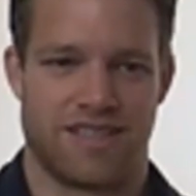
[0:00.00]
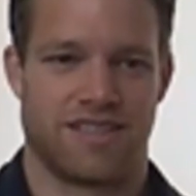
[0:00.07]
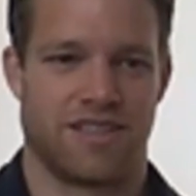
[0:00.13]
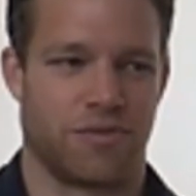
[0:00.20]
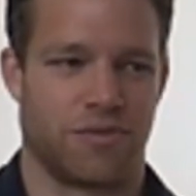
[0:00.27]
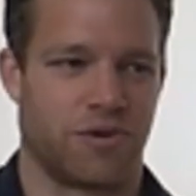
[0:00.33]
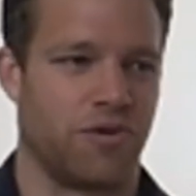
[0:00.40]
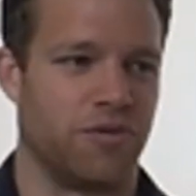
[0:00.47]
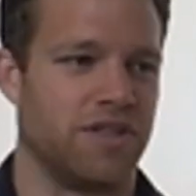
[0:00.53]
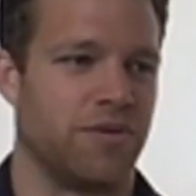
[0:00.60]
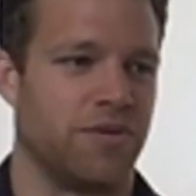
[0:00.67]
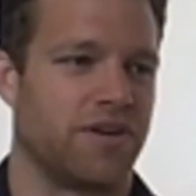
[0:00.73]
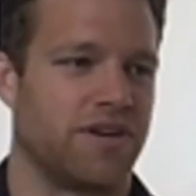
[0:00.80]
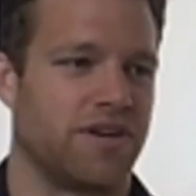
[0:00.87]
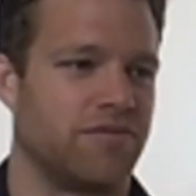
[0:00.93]
You will only
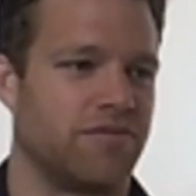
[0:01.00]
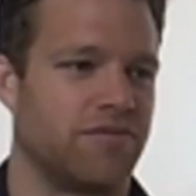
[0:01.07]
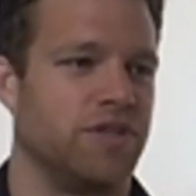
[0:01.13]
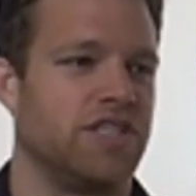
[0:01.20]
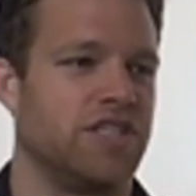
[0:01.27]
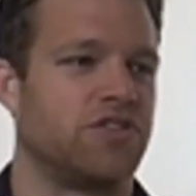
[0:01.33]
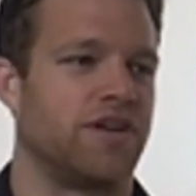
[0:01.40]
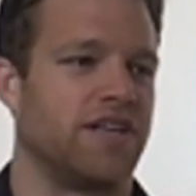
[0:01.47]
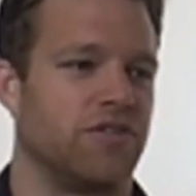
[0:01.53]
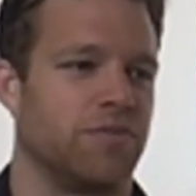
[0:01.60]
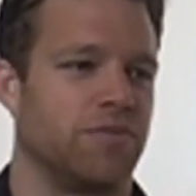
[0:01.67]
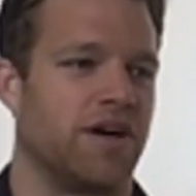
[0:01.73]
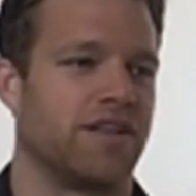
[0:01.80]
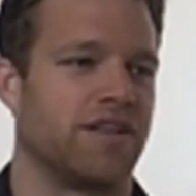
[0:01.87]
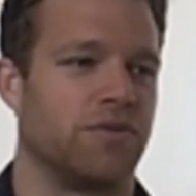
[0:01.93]
want to retrain your
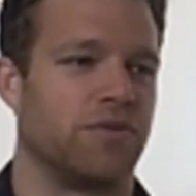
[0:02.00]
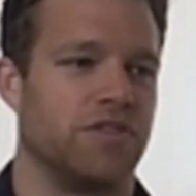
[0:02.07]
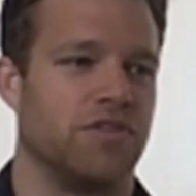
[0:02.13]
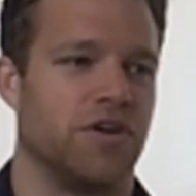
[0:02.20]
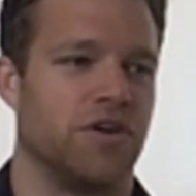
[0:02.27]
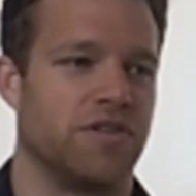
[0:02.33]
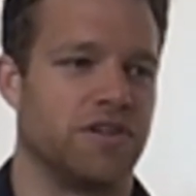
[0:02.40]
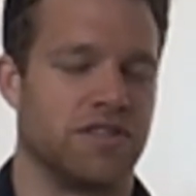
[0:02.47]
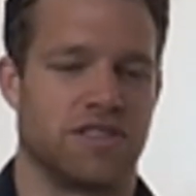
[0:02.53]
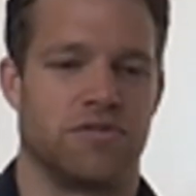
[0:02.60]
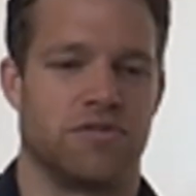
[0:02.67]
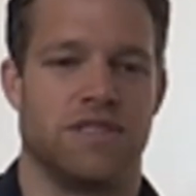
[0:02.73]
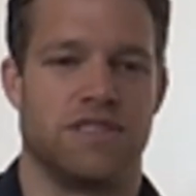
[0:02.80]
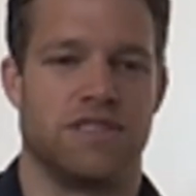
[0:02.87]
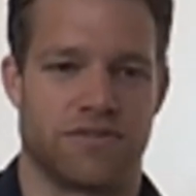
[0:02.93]
model when you know there is a reason